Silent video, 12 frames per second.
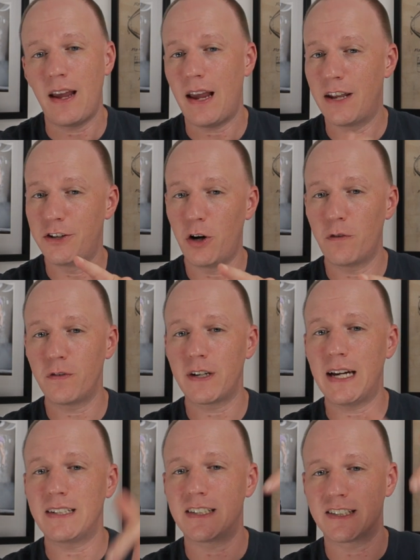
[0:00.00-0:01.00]
And don't
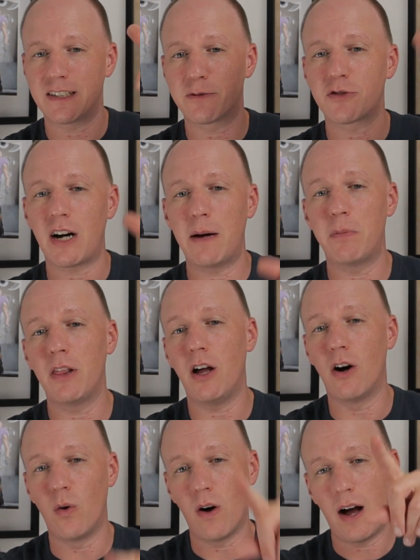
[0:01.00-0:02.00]
forget to subscribe
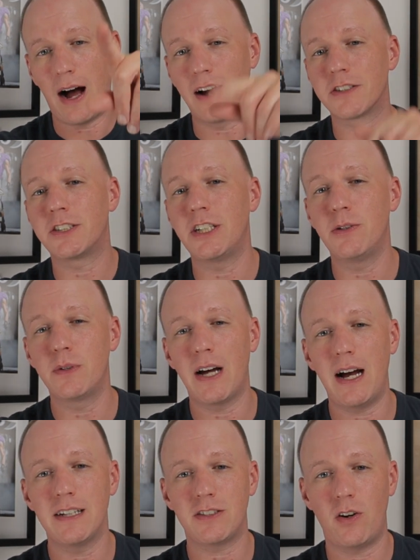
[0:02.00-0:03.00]
below. I'll see you
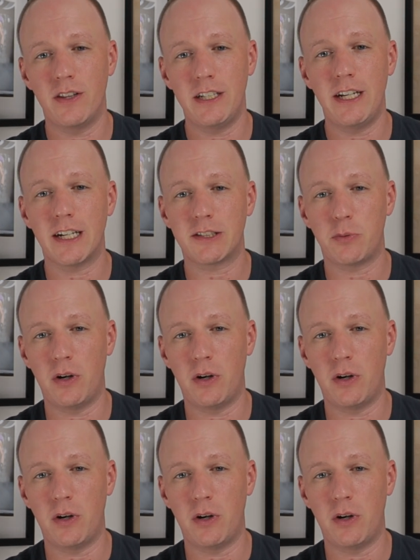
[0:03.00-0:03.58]
guys on the next